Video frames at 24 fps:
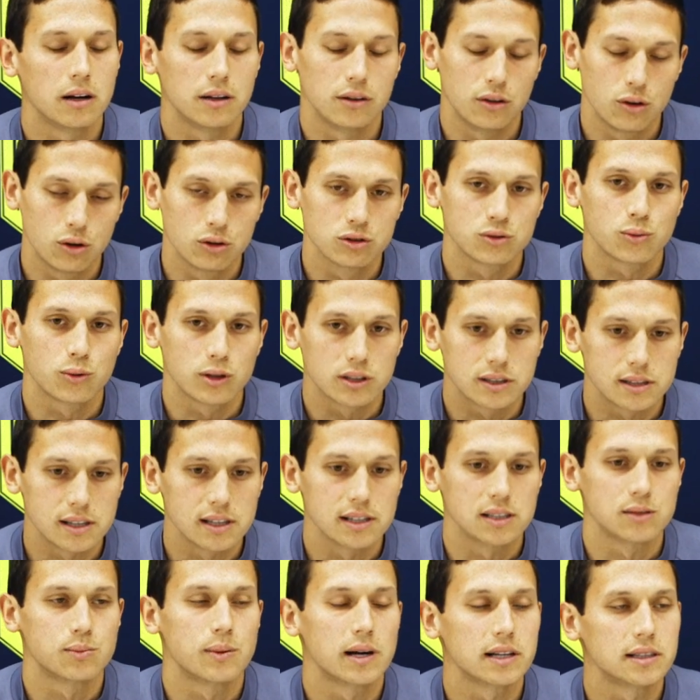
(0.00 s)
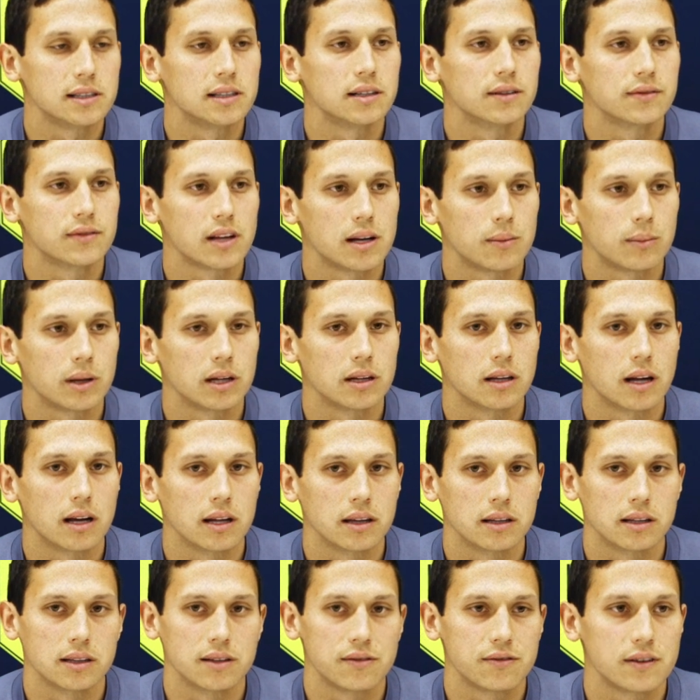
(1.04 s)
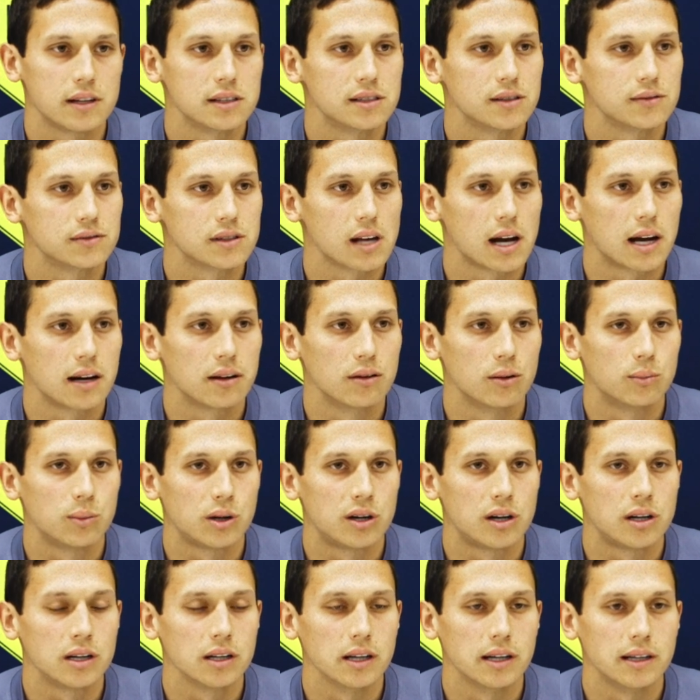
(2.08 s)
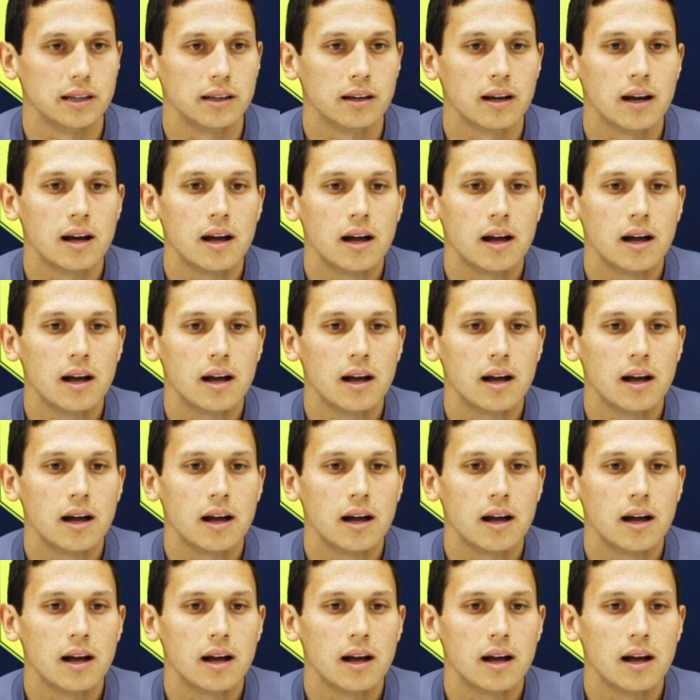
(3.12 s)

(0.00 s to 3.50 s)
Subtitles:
knows what's expected of them on the defensive side of the ball. And,